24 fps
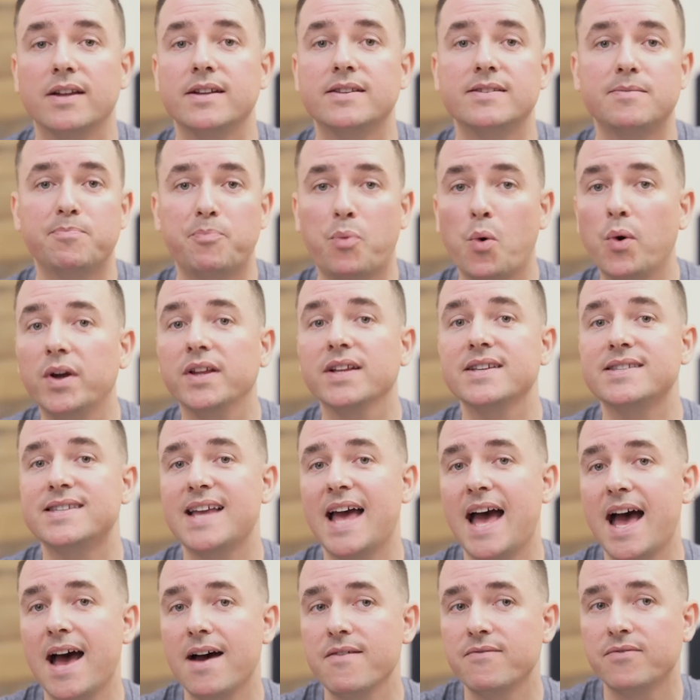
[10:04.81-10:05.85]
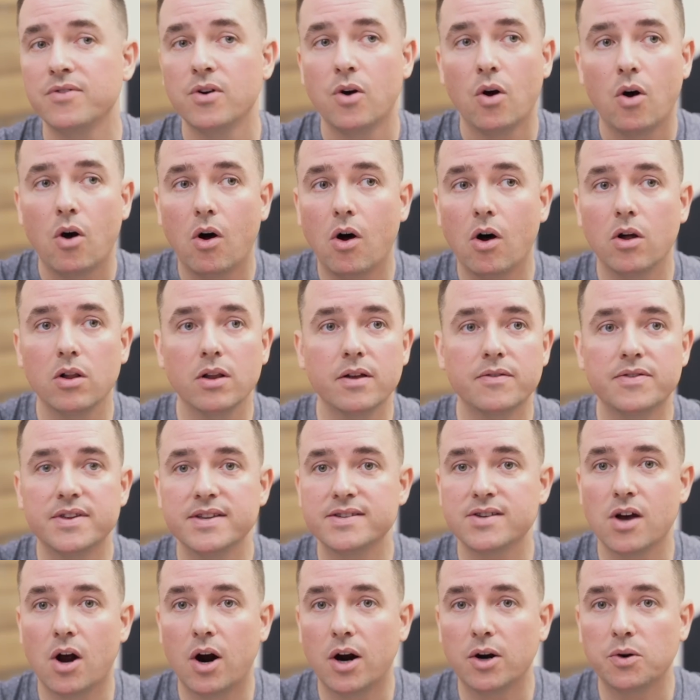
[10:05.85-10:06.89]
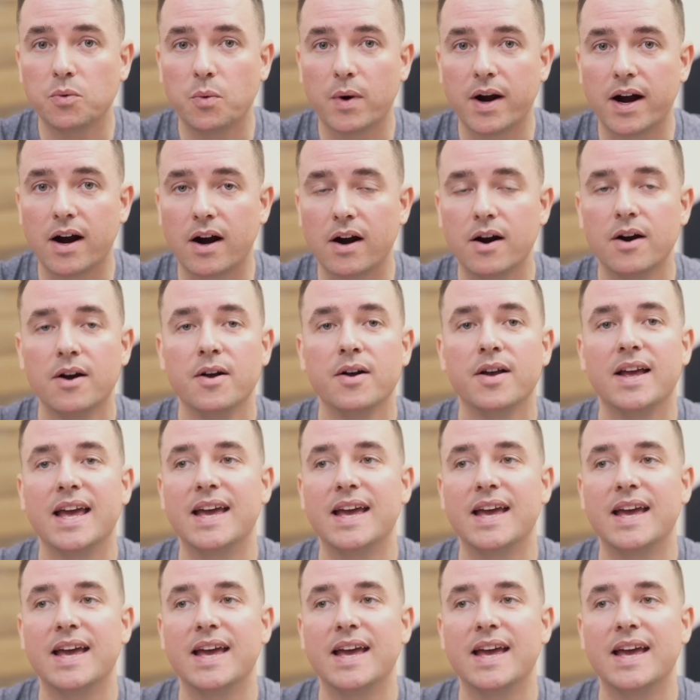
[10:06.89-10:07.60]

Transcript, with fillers: It's pointless to have all of this hardware